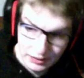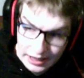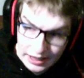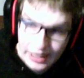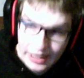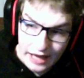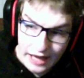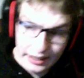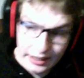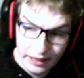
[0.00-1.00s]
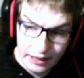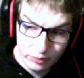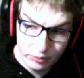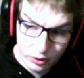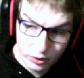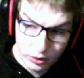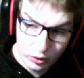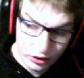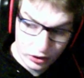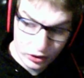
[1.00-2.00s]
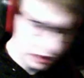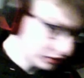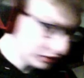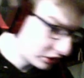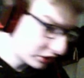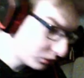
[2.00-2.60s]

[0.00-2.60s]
and I can't even record on it. So